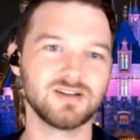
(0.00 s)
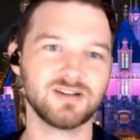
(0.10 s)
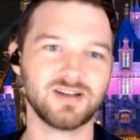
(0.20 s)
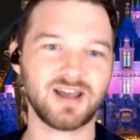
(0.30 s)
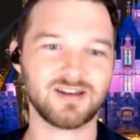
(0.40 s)

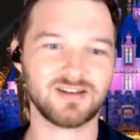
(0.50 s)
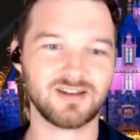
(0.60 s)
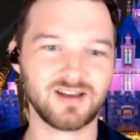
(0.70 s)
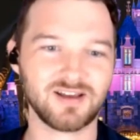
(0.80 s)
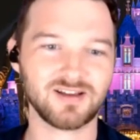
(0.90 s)
Nice. And,
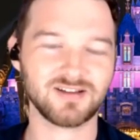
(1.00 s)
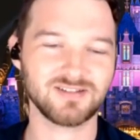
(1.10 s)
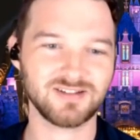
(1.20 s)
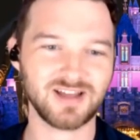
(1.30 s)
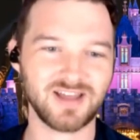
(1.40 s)
uh,
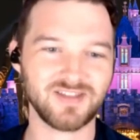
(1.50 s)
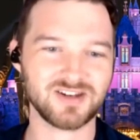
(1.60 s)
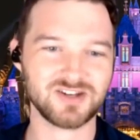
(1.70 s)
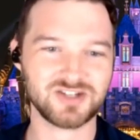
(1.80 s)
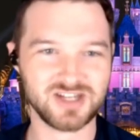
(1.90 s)
and
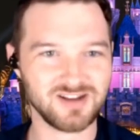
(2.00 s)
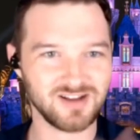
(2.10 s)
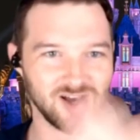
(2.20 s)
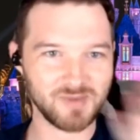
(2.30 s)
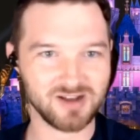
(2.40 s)
then she
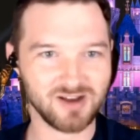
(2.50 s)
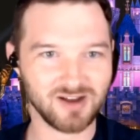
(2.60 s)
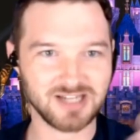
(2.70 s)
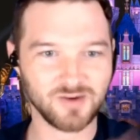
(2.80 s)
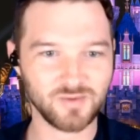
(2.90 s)
got me in
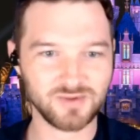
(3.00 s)
contact with